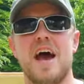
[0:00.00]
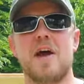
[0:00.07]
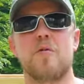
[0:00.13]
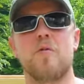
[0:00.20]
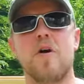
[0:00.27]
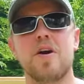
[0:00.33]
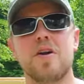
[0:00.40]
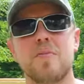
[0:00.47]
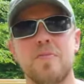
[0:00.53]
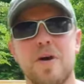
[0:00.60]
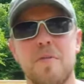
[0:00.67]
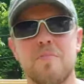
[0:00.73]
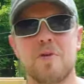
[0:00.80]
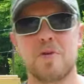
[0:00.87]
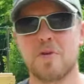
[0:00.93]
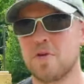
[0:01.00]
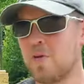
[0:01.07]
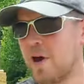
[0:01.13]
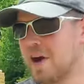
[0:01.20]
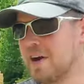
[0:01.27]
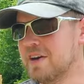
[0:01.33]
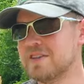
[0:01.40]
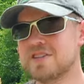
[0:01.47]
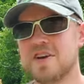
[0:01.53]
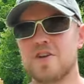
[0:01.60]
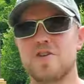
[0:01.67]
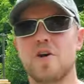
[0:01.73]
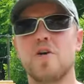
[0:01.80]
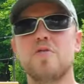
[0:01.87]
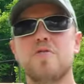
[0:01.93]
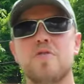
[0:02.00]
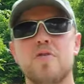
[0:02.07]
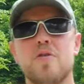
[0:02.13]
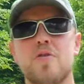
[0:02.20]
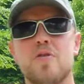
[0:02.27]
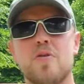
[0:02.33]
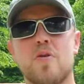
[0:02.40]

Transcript: a water pump that requires no fuel